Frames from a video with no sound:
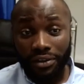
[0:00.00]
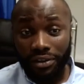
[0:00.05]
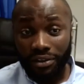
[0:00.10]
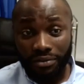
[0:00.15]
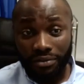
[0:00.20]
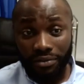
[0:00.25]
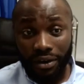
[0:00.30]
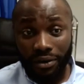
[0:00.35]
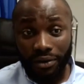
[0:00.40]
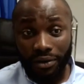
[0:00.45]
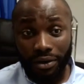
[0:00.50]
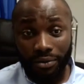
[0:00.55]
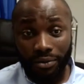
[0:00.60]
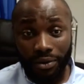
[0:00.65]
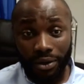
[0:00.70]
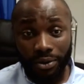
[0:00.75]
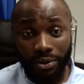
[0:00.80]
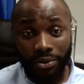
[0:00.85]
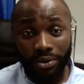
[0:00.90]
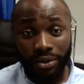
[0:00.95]
is very
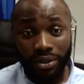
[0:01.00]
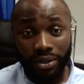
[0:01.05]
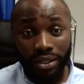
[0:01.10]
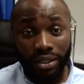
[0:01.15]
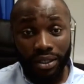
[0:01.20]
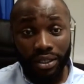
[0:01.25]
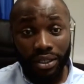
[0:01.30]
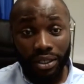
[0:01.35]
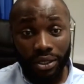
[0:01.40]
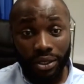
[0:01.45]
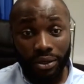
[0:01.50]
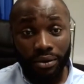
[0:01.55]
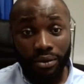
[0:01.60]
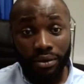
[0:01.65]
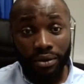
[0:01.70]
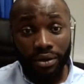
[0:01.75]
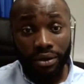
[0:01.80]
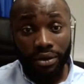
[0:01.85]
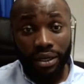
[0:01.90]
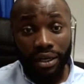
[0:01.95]
real. You
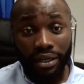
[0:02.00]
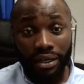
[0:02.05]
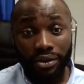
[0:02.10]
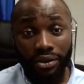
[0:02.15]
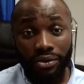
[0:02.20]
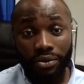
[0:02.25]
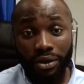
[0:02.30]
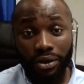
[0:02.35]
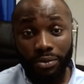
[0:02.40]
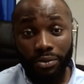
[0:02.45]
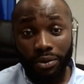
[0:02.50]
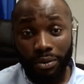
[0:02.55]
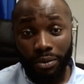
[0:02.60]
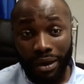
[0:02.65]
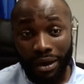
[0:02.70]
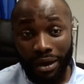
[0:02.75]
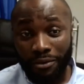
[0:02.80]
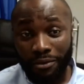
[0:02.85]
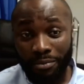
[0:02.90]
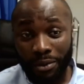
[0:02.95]
know, an incredible
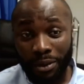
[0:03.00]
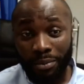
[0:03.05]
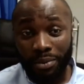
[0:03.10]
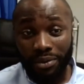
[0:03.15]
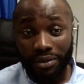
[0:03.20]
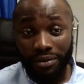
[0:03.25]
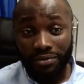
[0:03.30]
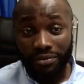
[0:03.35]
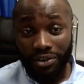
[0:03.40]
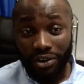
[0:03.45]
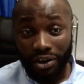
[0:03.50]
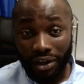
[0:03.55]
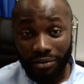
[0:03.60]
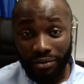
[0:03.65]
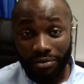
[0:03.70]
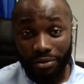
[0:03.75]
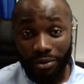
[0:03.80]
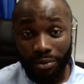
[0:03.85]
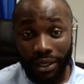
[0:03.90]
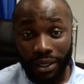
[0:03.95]
amount of people have
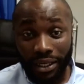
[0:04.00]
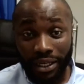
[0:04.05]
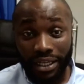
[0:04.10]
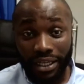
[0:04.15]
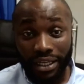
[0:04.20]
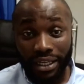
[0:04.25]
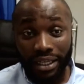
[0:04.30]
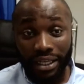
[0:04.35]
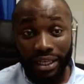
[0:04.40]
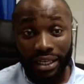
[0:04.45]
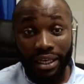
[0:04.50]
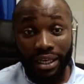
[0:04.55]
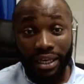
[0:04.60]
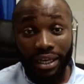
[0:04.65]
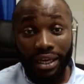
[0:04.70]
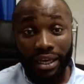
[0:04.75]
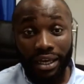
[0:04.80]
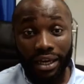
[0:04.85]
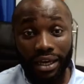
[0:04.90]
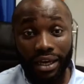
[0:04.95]
died from it.
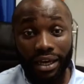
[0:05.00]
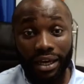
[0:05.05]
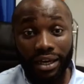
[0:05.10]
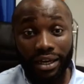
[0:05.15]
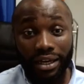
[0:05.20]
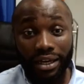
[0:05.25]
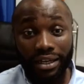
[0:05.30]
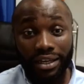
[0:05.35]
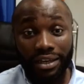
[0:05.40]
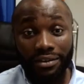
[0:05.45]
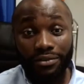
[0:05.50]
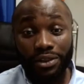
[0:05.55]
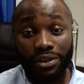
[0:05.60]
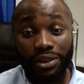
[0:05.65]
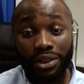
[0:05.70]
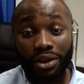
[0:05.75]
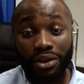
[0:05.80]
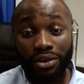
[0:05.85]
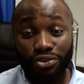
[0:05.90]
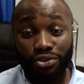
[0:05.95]
An even
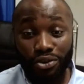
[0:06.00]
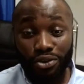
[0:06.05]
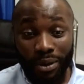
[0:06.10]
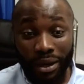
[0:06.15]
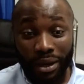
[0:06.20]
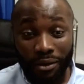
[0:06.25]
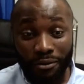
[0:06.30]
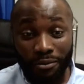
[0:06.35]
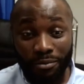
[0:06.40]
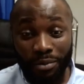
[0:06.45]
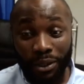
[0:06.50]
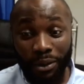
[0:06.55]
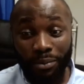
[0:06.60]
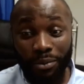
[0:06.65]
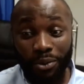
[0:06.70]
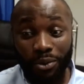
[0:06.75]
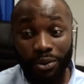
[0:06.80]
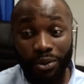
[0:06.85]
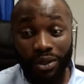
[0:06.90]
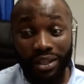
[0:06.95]
larger amount of
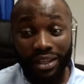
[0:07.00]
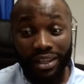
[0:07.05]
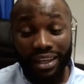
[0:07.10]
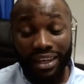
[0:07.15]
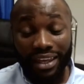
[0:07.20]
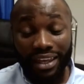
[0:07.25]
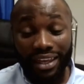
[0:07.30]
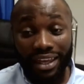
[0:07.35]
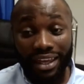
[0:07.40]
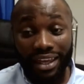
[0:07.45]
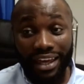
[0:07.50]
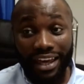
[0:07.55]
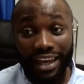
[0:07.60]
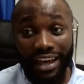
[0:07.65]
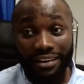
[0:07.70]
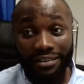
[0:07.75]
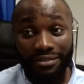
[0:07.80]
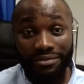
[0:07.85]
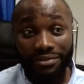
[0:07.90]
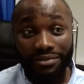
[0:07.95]
people
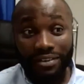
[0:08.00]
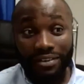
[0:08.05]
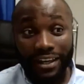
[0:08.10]
have